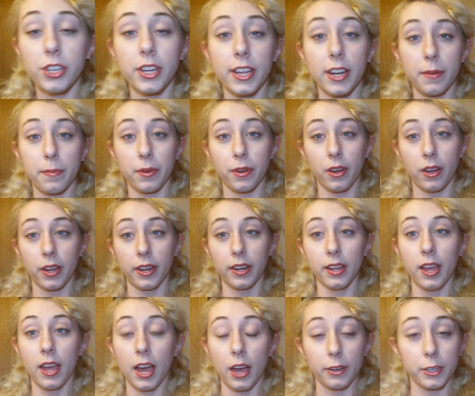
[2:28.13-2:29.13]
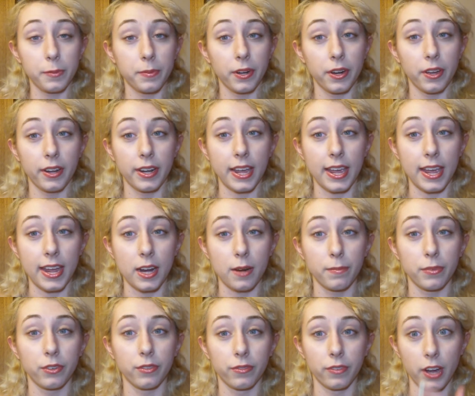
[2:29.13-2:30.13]
shade I always put on
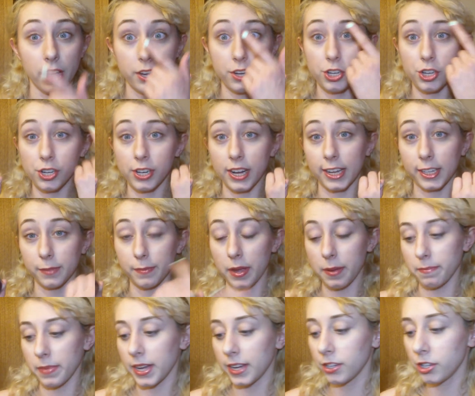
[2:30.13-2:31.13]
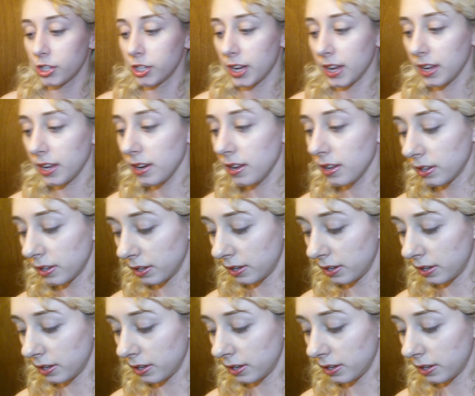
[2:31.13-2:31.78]
Amber Rush as my base shade.